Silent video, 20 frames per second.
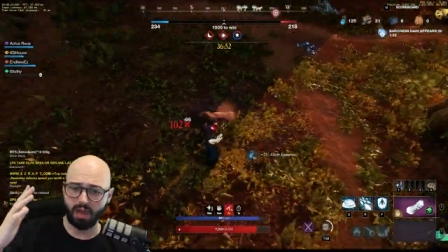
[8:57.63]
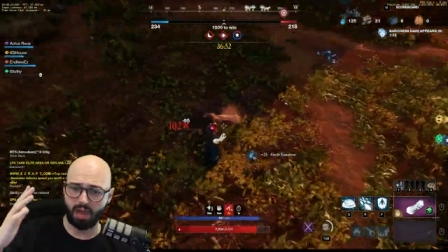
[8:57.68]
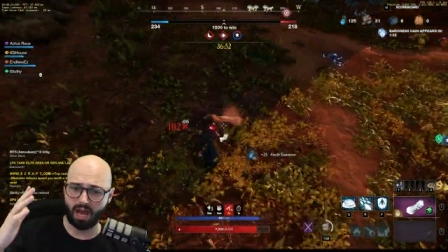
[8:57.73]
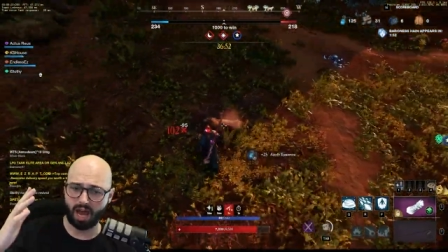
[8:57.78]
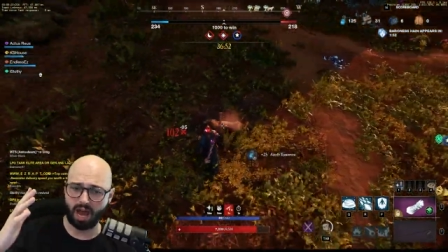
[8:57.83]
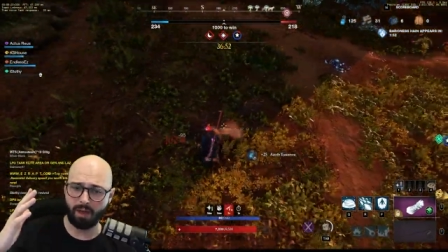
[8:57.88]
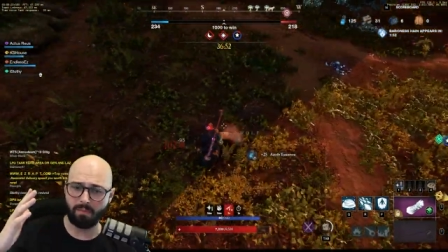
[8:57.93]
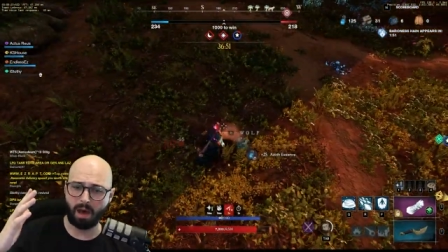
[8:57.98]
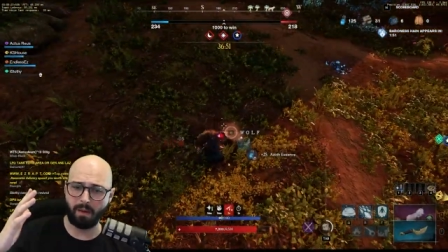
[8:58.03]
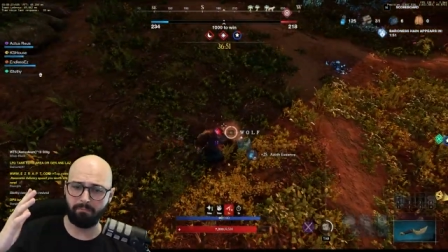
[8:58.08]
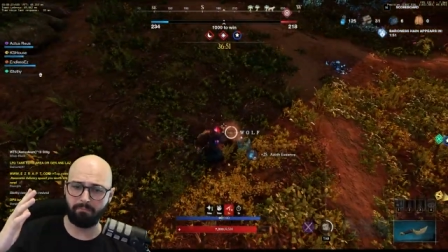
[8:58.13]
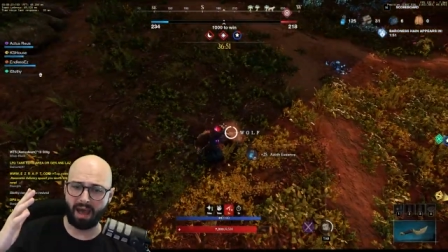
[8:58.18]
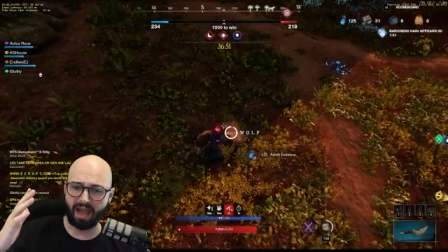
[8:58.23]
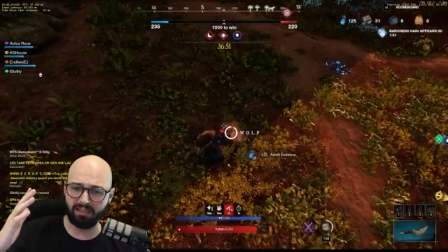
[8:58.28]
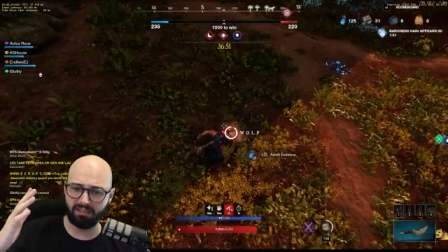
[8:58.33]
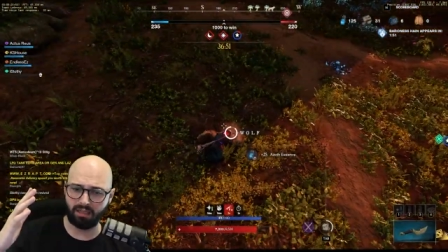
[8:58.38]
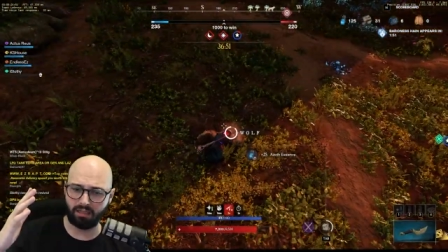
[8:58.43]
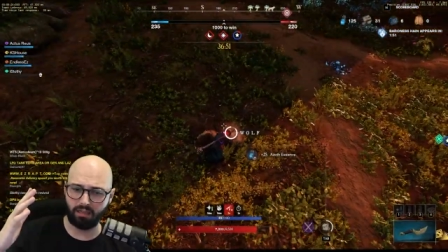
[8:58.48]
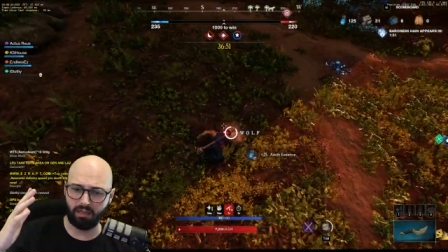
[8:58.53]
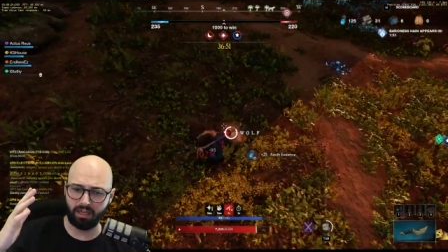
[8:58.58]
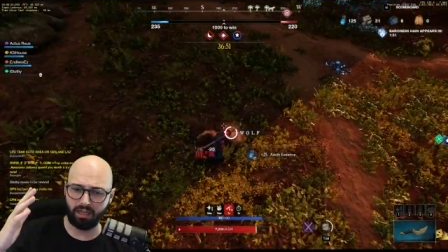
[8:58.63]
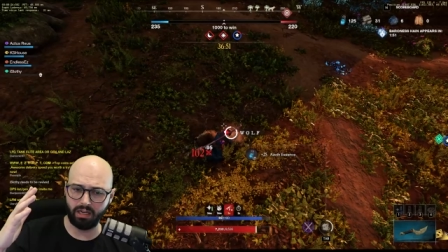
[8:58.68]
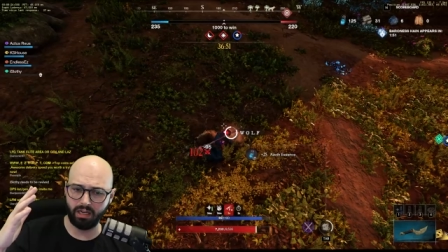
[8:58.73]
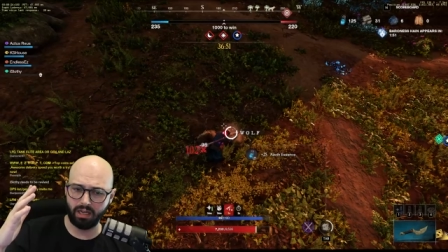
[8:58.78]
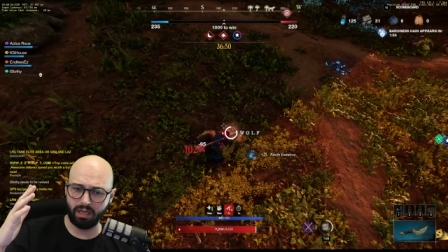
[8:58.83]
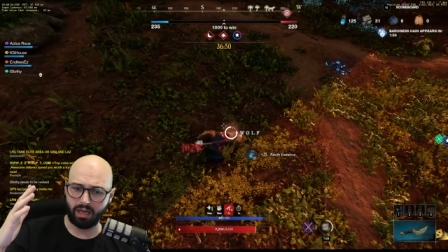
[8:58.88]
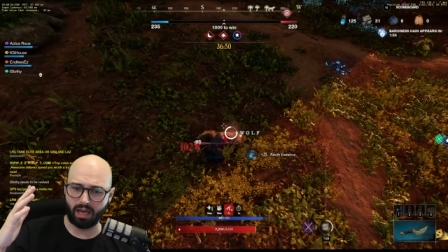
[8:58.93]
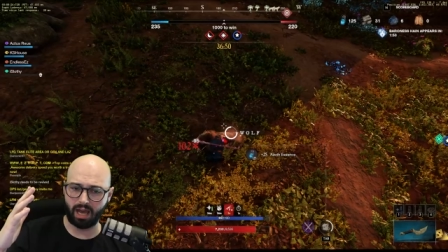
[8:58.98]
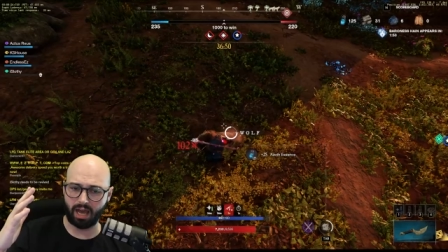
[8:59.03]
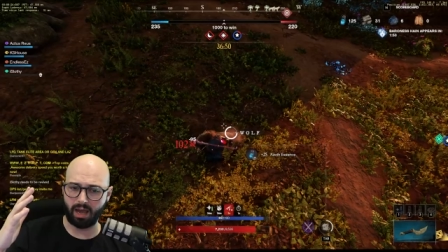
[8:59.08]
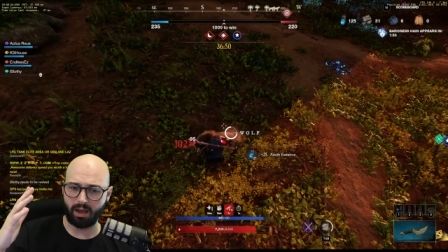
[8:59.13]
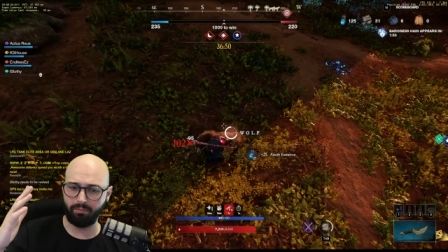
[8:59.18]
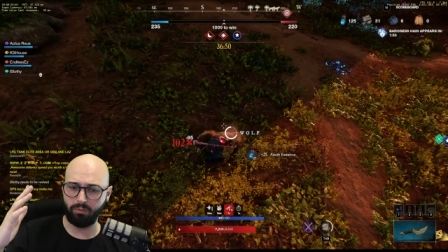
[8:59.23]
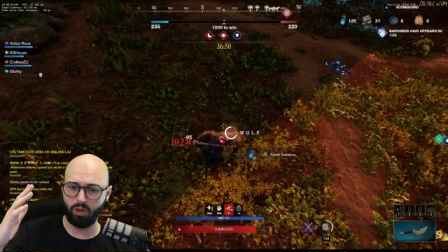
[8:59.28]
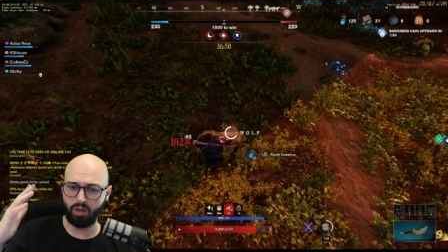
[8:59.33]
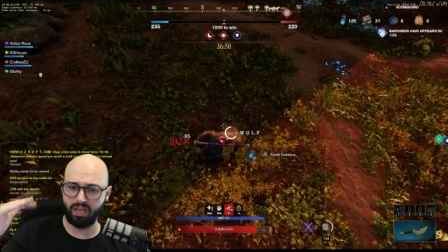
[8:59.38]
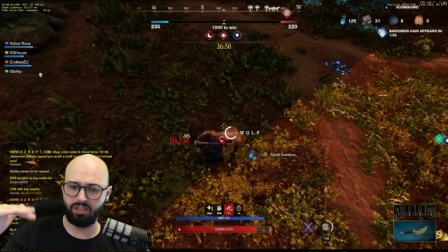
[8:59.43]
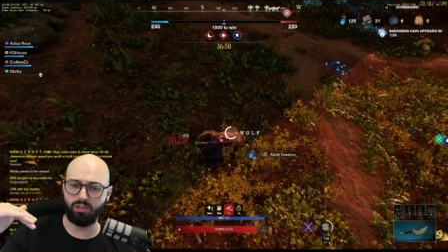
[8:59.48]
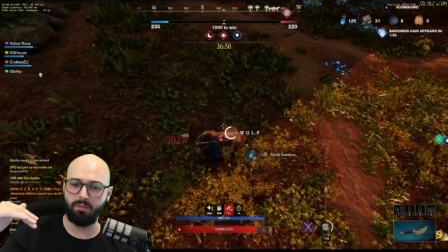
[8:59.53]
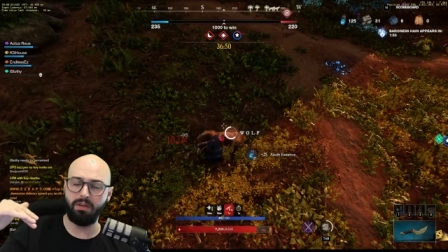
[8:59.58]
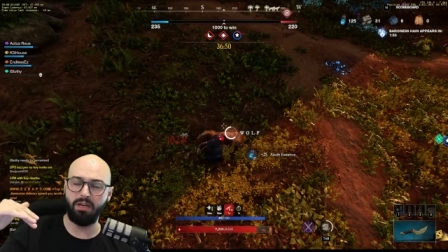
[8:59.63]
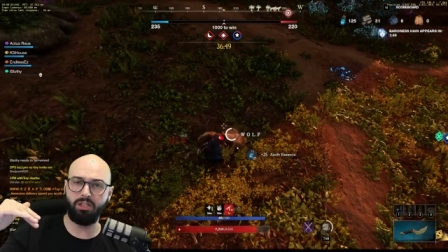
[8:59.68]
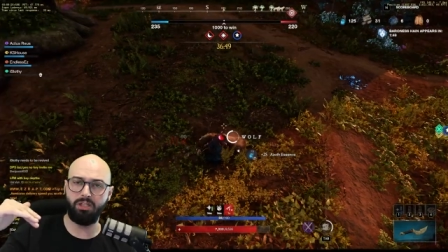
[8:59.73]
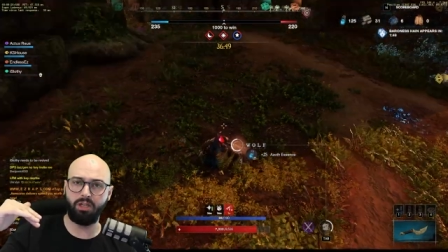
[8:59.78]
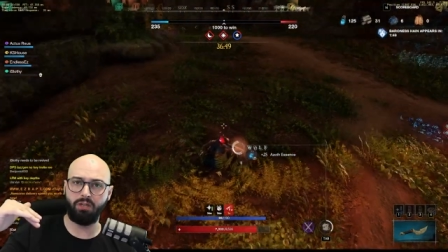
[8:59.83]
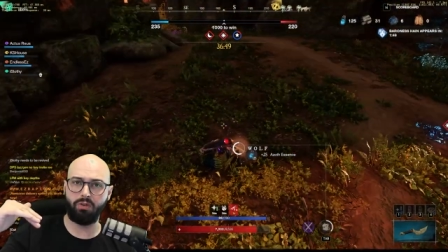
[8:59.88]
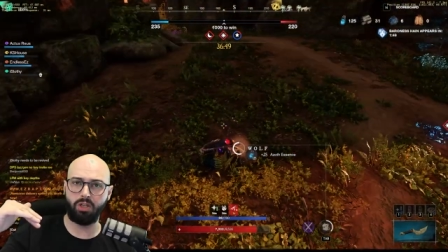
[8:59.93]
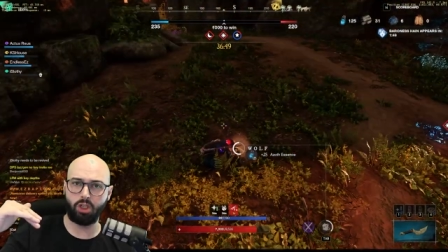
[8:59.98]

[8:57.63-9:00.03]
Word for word: uh, but basically um, you get diminishing